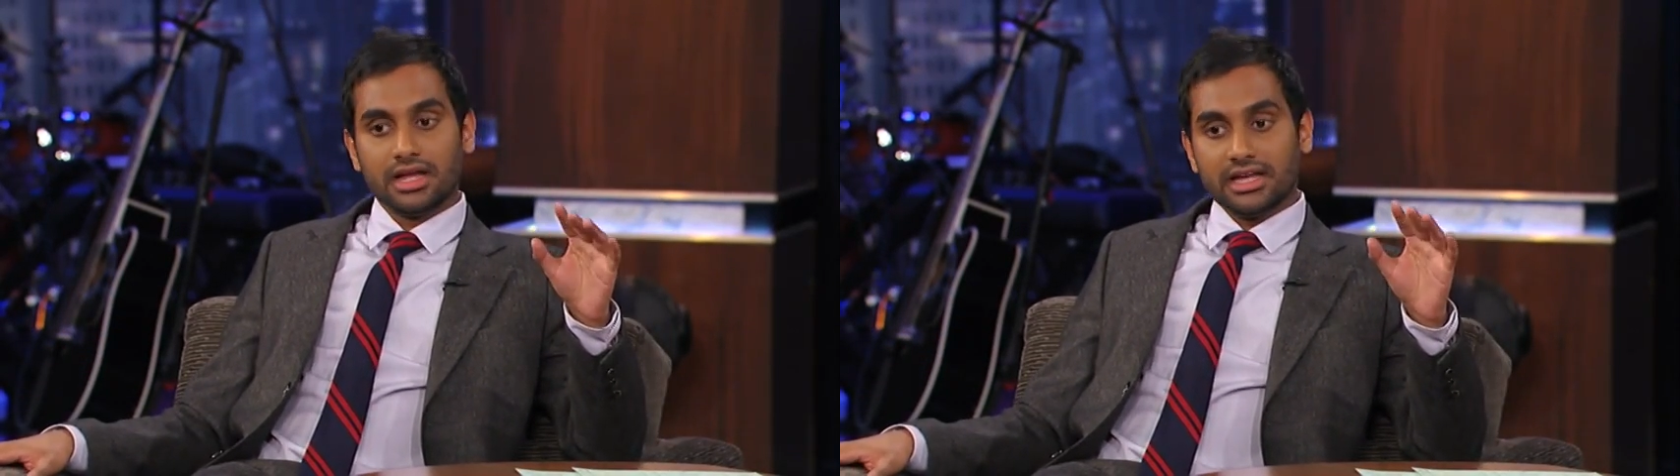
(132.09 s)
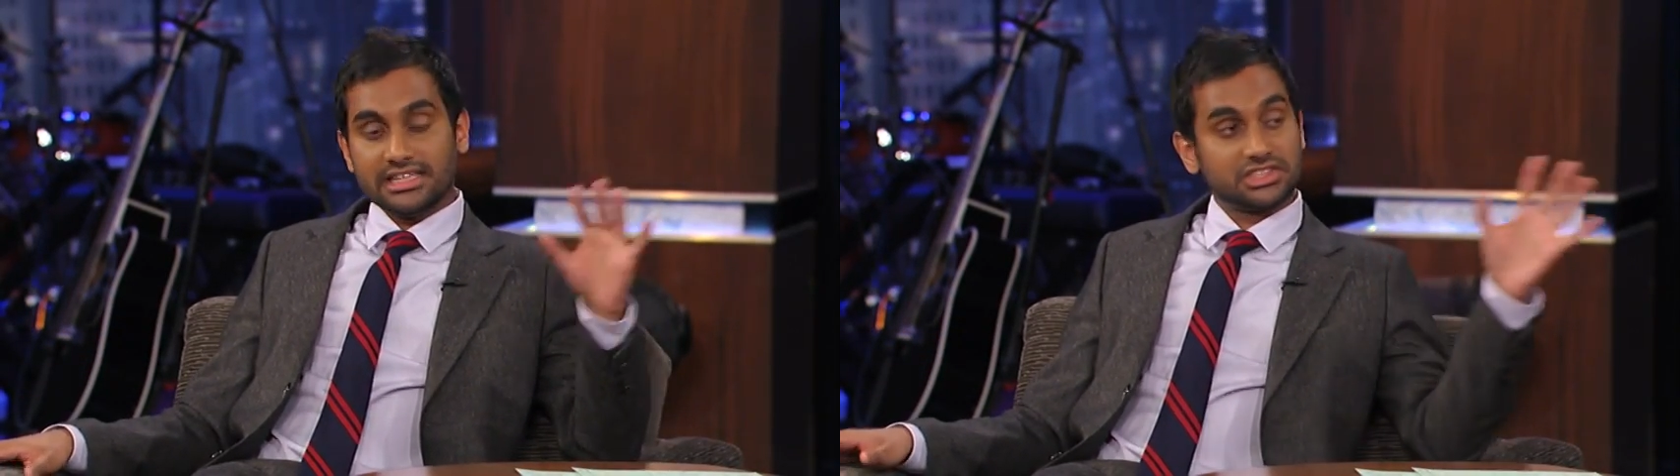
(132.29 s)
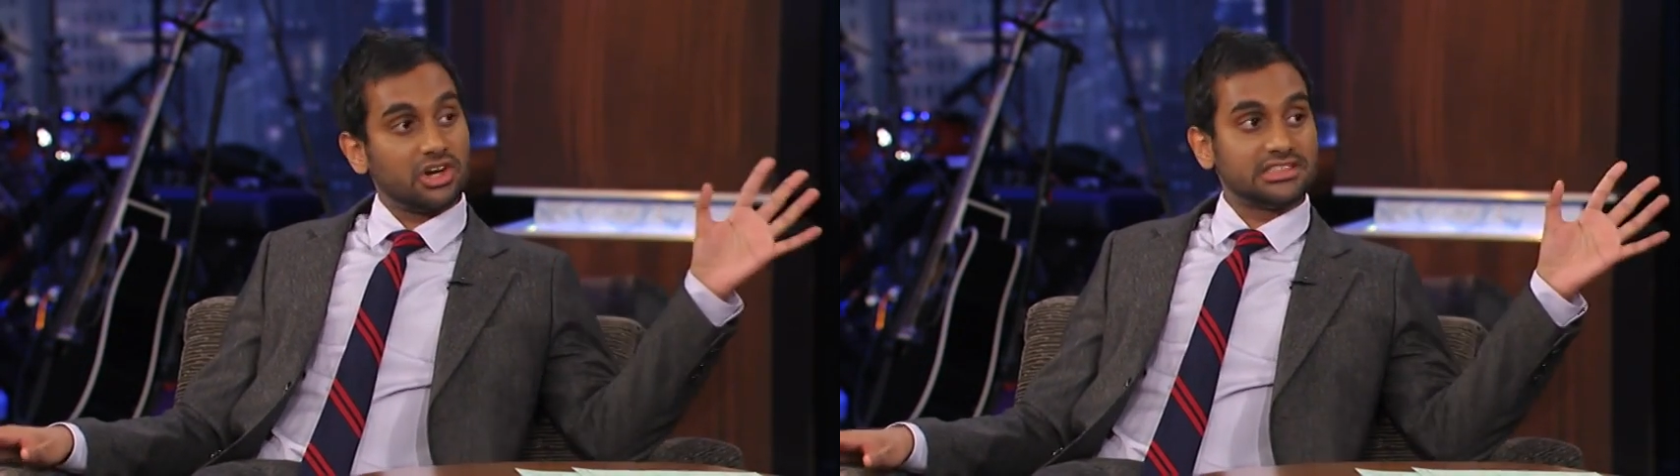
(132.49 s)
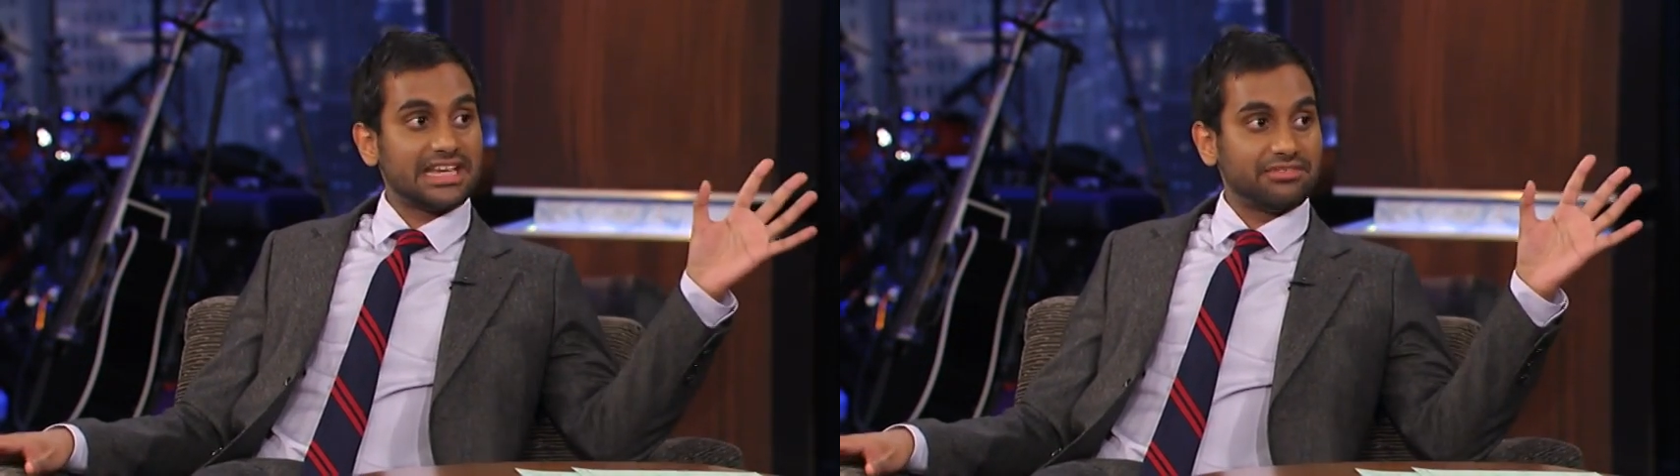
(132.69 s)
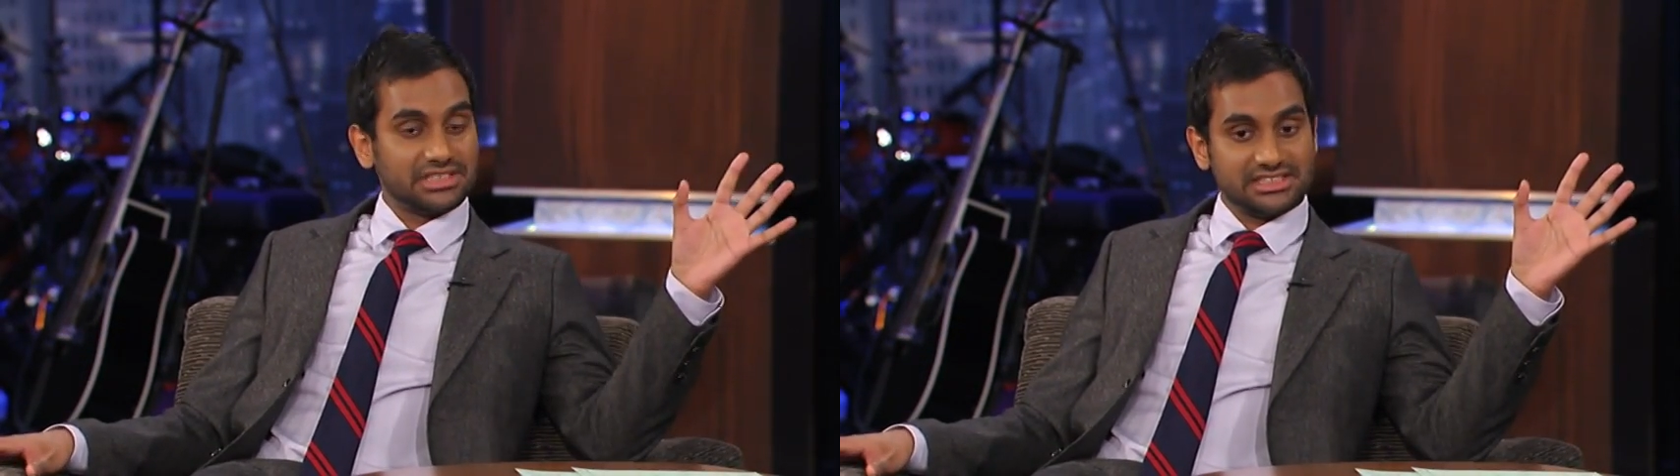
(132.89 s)
he starts
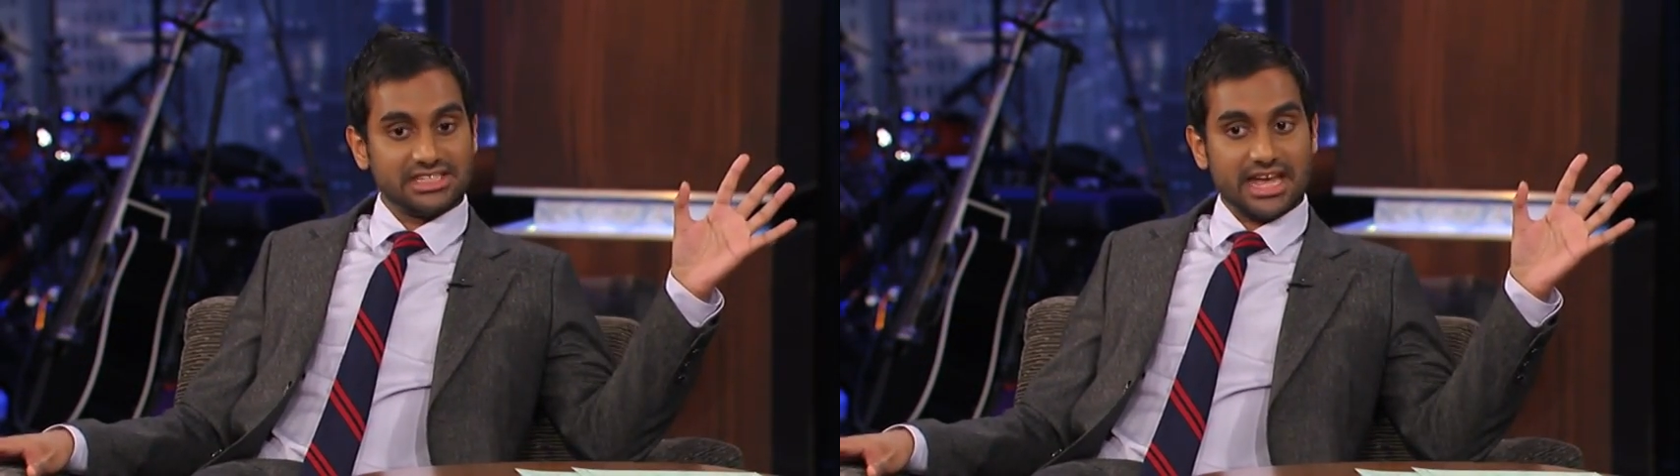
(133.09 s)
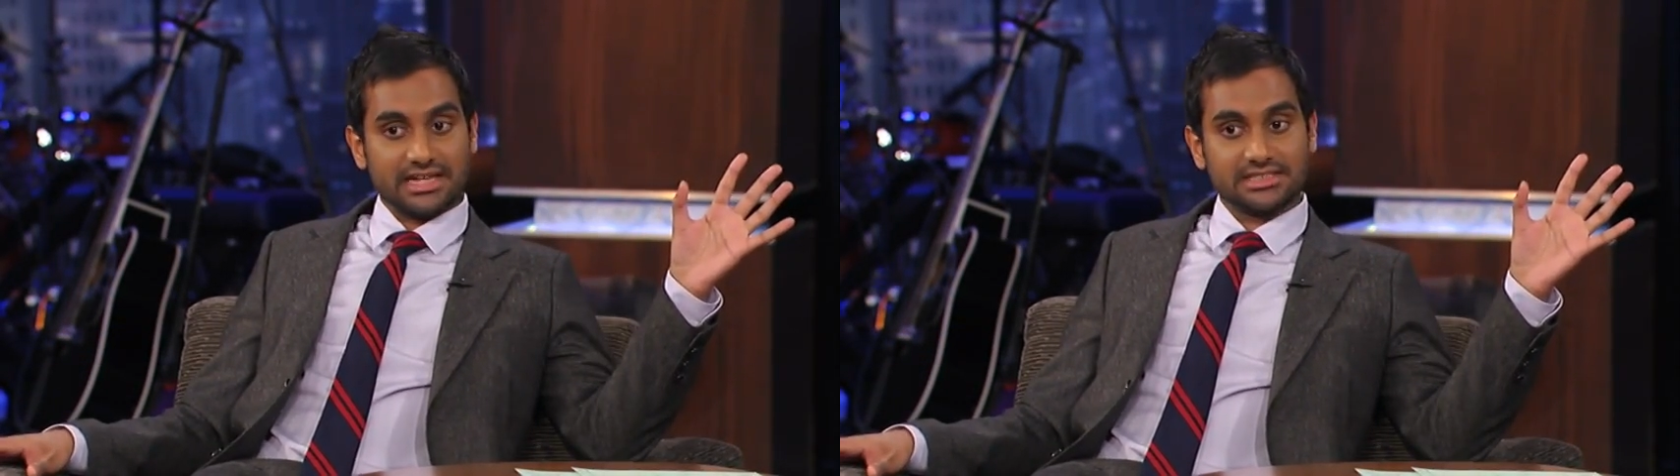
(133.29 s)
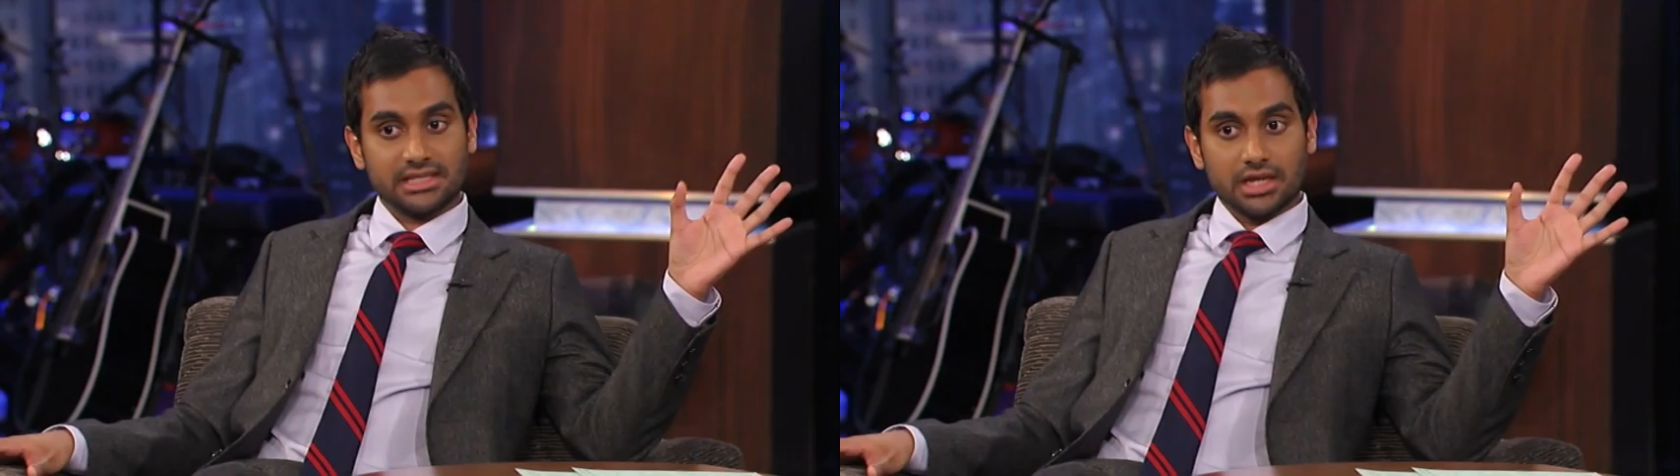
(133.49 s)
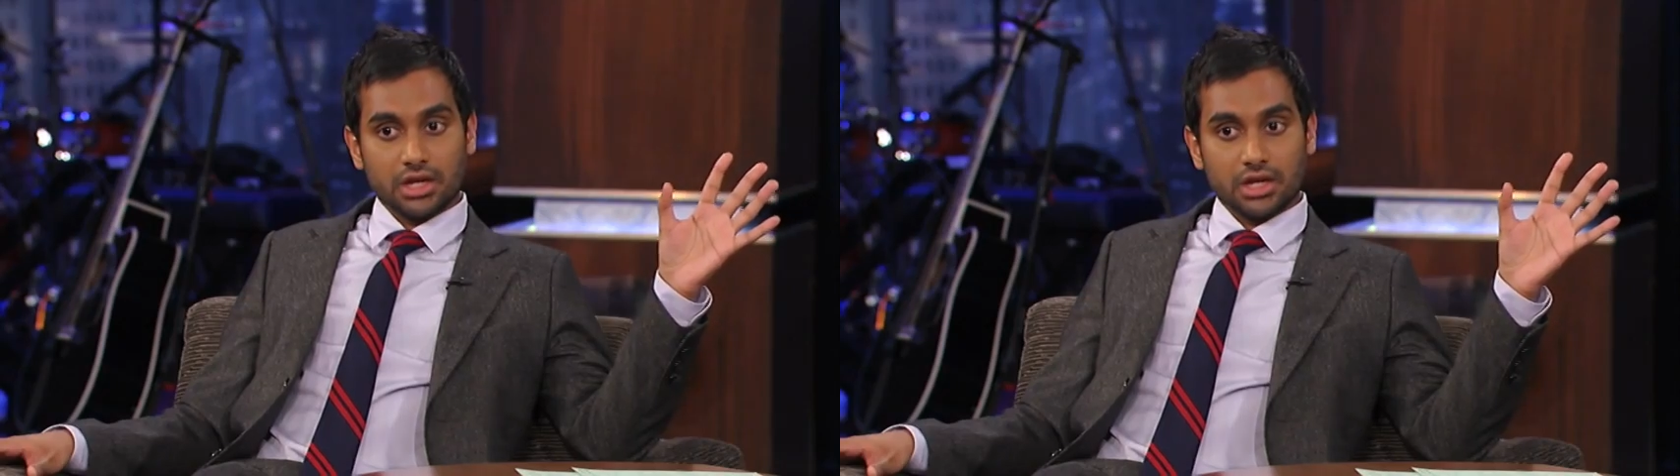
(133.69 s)
having sex